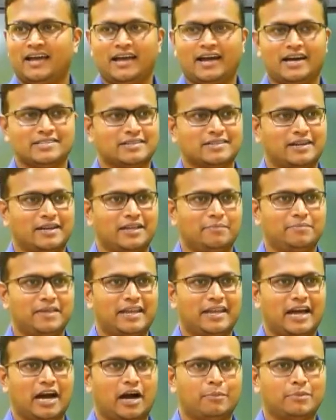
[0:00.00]
I asked him
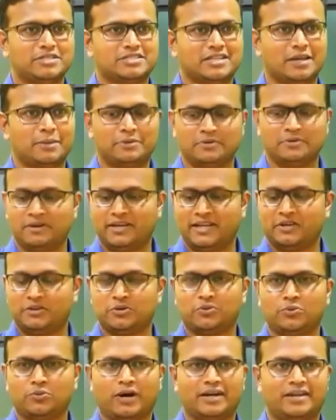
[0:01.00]
that how much time it will take
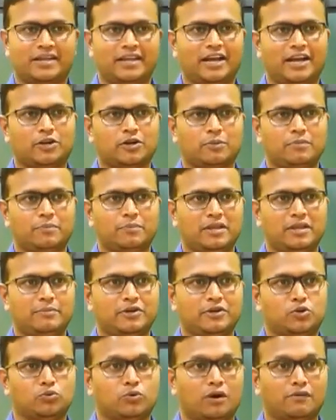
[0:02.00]
to Guwahati. He told me
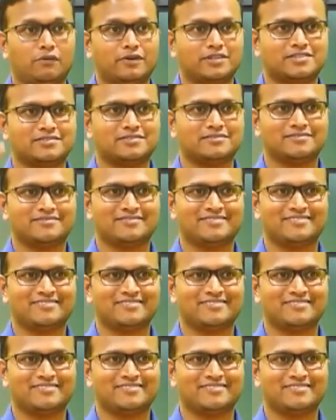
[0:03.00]
minimum 2 hours.